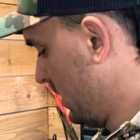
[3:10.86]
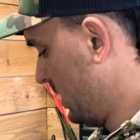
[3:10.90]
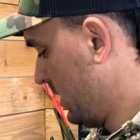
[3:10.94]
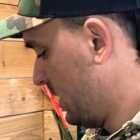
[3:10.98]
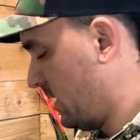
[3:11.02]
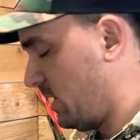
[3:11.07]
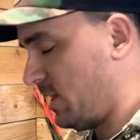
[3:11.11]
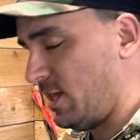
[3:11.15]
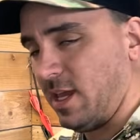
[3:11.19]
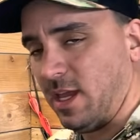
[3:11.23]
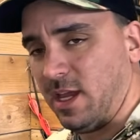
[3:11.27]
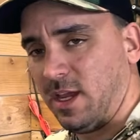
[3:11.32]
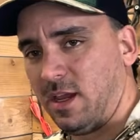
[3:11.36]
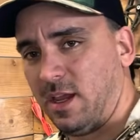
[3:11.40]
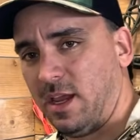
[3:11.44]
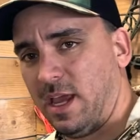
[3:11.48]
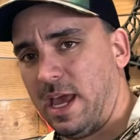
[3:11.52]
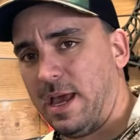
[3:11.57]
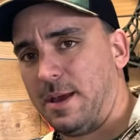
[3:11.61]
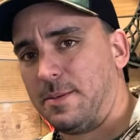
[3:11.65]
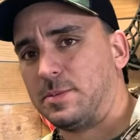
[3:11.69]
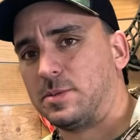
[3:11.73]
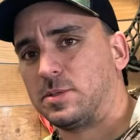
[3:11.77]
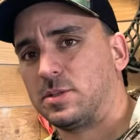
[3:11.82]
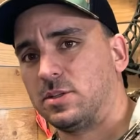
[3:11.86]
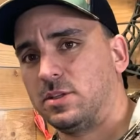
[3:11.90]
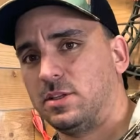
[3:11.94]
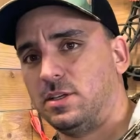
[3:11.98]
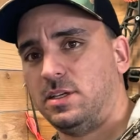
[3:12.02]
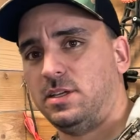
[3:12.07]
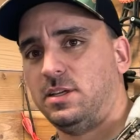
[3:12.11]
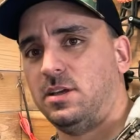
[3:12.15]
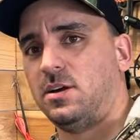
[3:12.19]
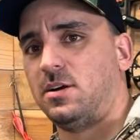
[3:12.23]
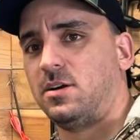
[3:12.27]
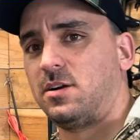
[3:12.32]
They
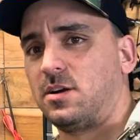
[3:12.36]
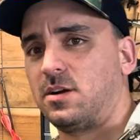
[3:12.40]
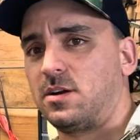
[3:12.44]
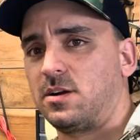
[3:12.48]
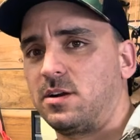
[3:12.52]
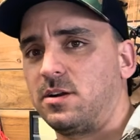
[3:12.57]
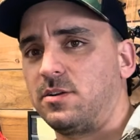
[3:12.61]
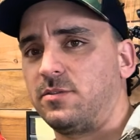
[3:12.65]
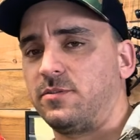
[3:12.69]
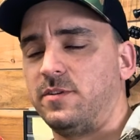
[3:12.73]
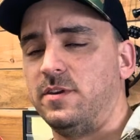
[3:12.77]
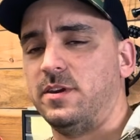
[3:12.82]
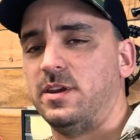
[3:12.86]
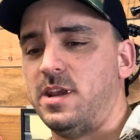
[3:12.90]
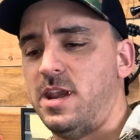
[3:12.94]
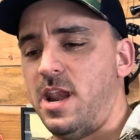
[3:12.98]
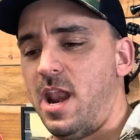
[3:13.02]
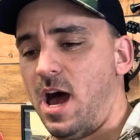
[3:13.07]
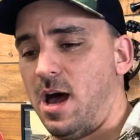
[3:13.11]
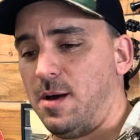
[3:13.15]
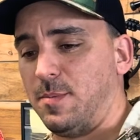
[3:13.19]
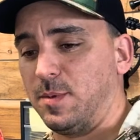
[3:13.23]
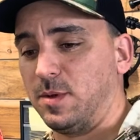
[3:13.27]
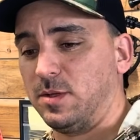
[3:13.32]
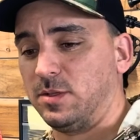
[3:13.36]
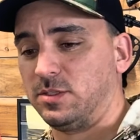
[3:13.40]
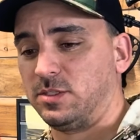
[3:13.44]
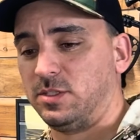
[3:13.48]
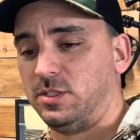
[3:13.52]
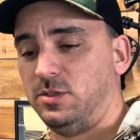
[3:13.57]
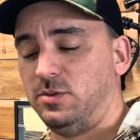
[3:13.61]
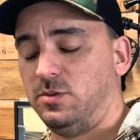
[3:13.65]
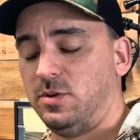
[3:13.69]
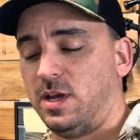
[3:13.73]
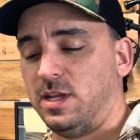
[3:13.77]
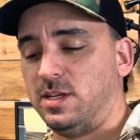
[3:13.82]
absolutely are phenomenal
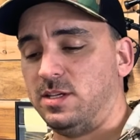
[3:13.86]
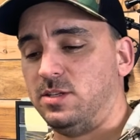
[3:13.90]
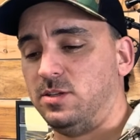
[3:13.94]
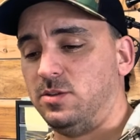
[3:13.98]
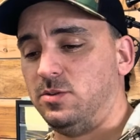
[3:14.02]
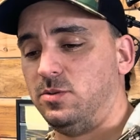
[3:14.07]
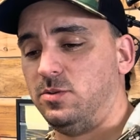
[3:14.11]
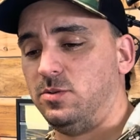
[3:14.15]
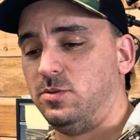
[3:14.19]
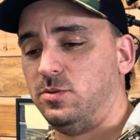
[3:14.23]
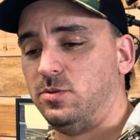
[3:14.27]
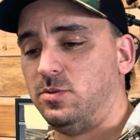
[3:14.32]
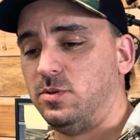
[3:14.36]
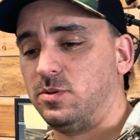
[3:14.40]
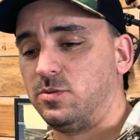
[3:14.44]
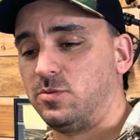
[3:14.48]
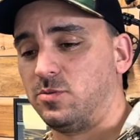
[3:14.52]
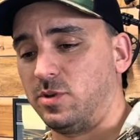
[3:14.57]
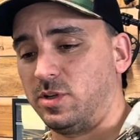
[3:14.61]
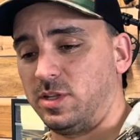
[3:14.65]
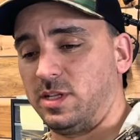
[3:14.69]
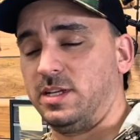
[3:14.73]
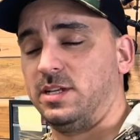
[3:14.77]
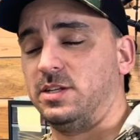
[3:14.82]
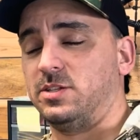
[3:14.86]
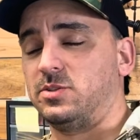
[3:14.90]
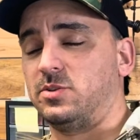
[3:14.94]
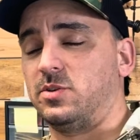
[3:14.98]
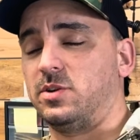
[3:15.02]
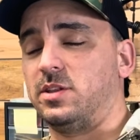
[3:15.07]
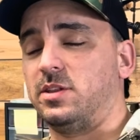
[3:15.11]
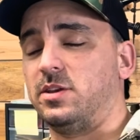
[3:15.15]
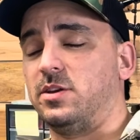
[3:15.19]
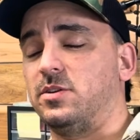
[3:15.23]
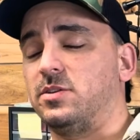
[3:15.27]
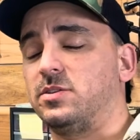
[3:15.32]
too. I do really enjoy
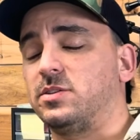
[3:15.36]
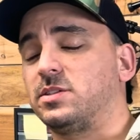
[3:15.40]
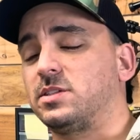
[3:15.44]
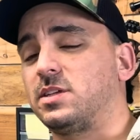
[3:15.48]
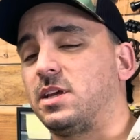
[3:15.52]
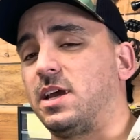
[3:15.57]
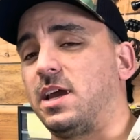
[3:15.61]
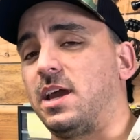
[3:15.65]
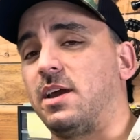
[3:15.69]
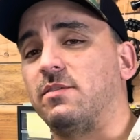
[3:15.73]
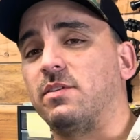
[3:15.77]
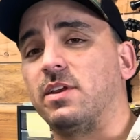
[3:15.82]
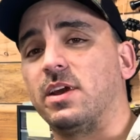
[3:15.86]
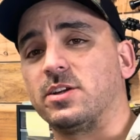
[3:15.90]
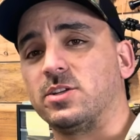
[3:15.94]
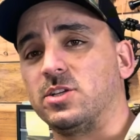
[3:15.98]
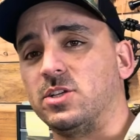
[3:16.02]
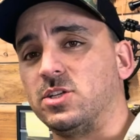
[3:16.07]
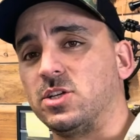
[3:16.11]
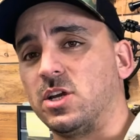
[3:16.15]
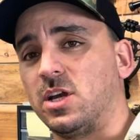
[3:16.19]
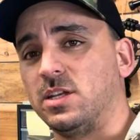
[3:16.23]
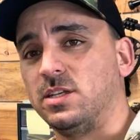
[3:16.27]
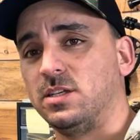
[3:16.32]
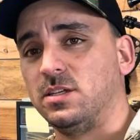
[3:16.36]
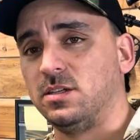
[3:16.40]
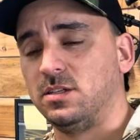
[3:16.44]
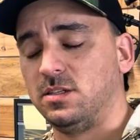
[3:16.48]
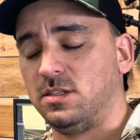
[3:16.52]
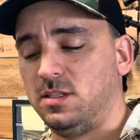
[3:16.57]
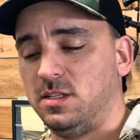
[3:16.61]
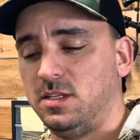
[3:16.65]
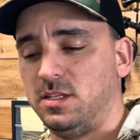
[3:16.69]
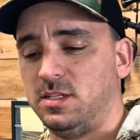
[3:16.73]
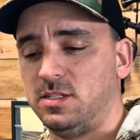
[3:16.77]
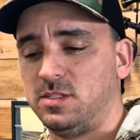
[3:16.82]
those. I haven't actually shot
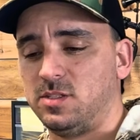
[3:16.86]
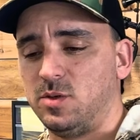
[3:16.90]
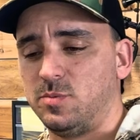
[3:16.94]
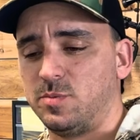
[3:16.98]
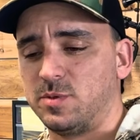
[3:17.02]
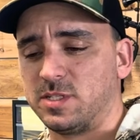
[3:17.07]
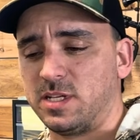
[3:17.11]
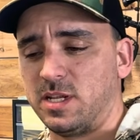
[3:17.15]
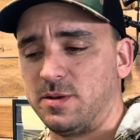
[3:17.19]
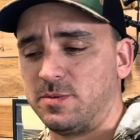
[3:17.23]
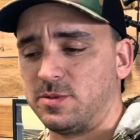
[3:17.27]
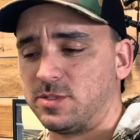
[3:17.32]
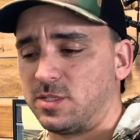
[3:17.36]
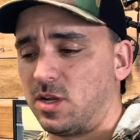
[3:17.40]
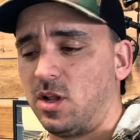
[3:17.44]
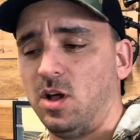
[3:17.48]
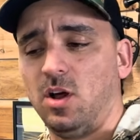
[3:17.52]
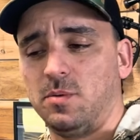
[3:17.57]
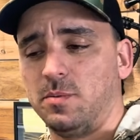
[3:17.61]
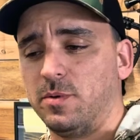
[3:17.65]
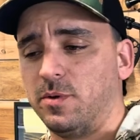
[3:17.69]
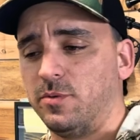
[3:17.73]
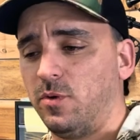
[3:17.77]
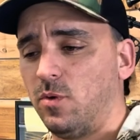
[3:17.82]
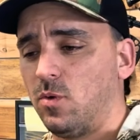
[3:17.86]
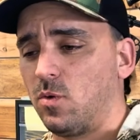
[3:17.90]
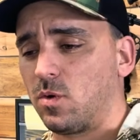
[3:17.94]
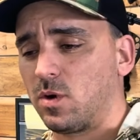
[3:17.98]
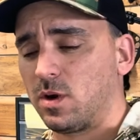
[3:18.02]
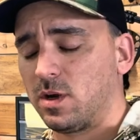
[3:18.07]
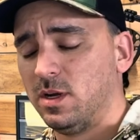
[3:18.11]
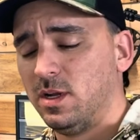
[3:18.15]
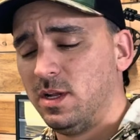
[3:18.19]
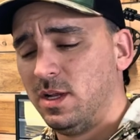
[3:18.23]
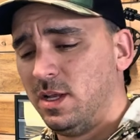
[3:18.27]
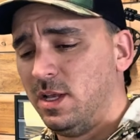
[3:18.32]
the Super Sabers at all before,
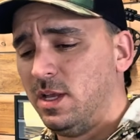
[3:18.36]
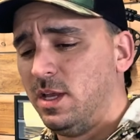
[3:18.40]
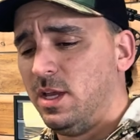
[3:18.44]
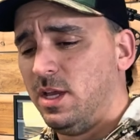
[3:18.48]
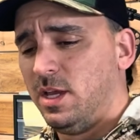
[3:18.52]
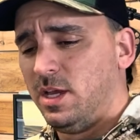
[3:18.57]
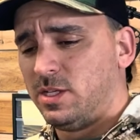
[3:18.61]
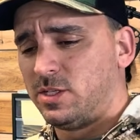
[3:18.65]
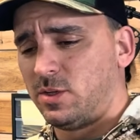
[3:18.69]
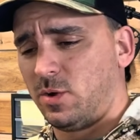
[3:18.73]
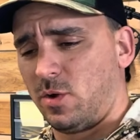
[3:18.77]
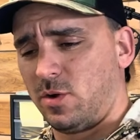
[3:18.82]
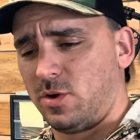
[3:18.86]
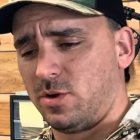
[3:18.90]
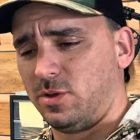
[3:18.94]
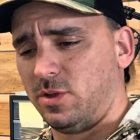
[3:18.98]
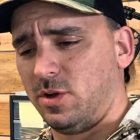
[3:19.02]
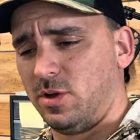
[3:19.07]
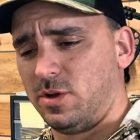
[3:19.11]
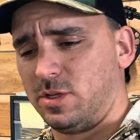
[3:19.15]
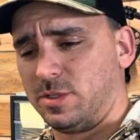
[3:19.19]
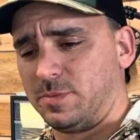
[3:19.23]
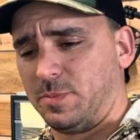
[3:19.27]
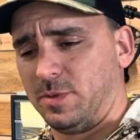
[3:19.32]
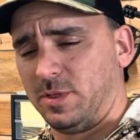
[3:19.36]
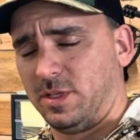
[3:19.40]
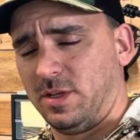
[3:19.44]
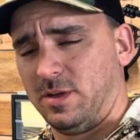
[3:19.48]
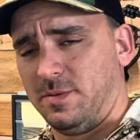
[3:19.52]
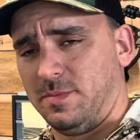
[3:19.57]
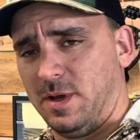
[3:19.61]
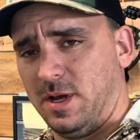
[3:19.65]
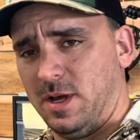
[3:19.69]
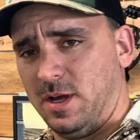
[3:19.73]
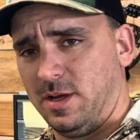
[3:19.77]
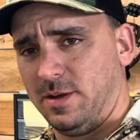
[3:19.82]
so I ordered those, put them
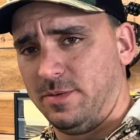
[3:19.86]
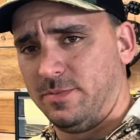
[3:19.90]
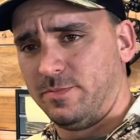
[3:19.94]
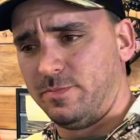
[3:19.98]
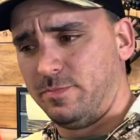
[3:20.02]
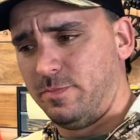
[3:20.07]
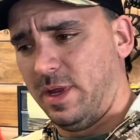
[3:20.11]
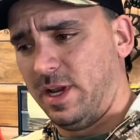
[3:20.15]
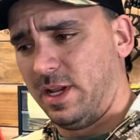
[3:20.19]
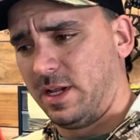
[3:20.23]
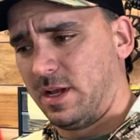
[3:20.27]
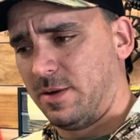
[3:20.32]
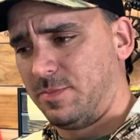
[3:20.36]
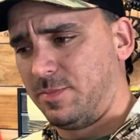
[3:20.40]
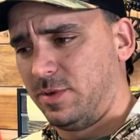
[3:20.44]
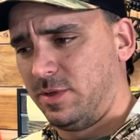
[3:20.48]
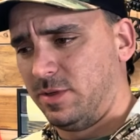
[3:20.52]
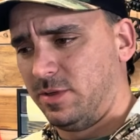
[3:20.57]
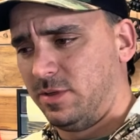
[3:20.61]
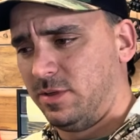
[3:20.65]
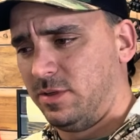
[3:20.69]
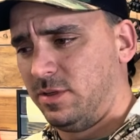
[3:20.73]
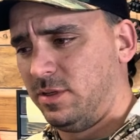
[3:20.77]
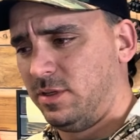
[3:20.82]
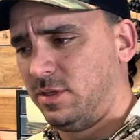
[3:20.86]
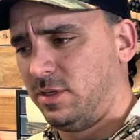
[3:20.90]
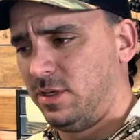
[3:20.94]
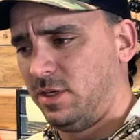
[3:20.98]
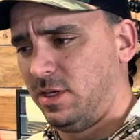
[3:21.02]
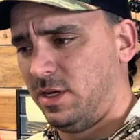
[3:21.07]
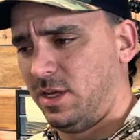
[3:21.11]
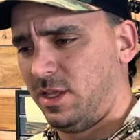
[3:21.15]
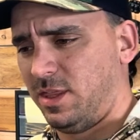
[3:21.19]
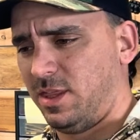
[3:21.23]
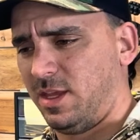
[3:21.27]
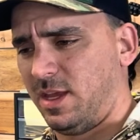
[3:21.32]
on, made a couple.
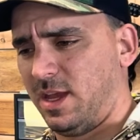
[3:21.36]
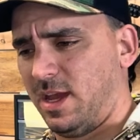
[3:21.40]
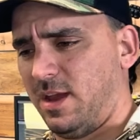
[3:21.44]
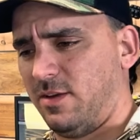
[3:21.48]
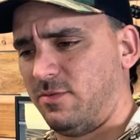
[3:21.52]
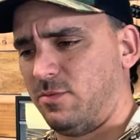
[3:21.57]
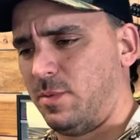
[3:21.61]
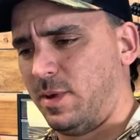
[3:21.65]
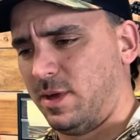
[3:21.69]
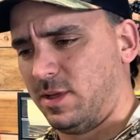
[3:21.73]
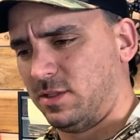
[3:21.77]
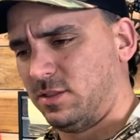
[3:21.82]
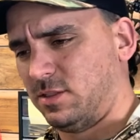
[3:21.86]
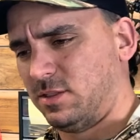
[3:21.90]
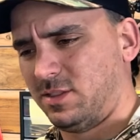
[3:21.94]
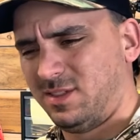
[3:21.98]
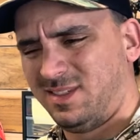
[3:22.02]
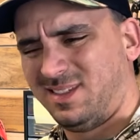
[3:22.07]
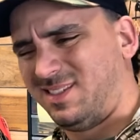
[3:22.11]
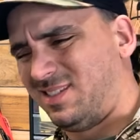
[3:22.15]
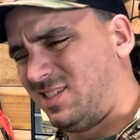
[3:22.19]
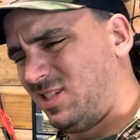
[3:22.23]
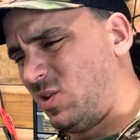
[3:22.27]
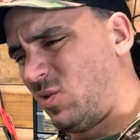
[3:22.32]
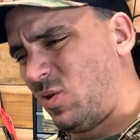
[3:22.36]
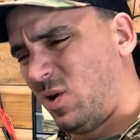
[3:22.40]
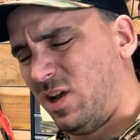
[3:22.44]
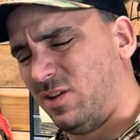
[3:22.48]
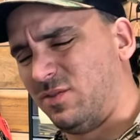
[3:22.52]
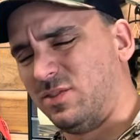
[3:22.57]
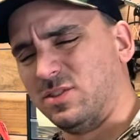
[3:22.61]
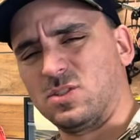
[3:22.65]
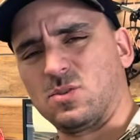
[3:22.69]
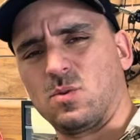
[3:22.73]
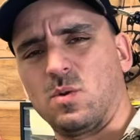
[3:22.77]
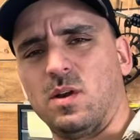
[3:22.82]
I think I have about 12
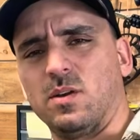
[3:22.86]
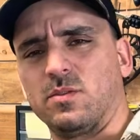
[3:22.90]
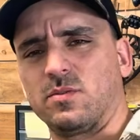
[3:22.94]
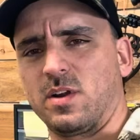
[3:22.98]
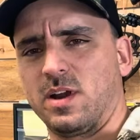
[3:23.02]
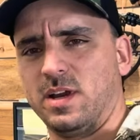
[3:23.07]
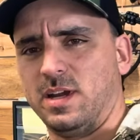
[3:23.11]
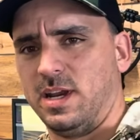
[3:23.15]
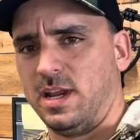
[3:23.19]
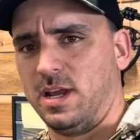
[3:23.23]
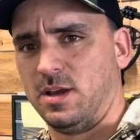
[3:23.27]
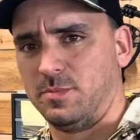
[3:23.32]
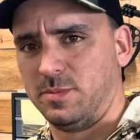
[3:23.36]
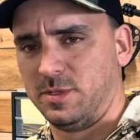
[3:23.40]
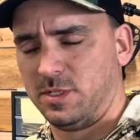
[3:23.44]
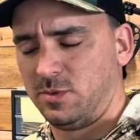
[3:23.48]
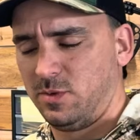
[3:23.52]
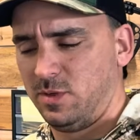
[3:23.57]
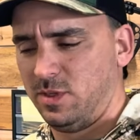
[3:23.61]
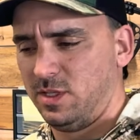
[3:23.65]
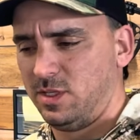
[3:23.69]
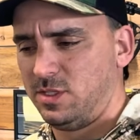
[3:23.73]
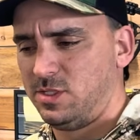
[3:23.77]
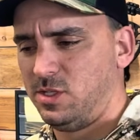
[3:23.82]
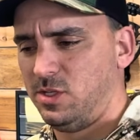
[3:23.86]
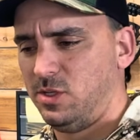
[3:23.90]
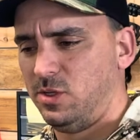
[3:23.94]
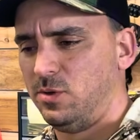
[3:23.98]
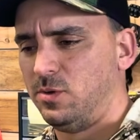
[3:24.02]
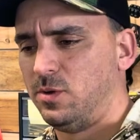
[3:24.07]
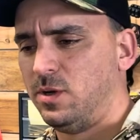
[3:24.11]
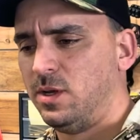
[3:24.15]
and 12 right now between the two,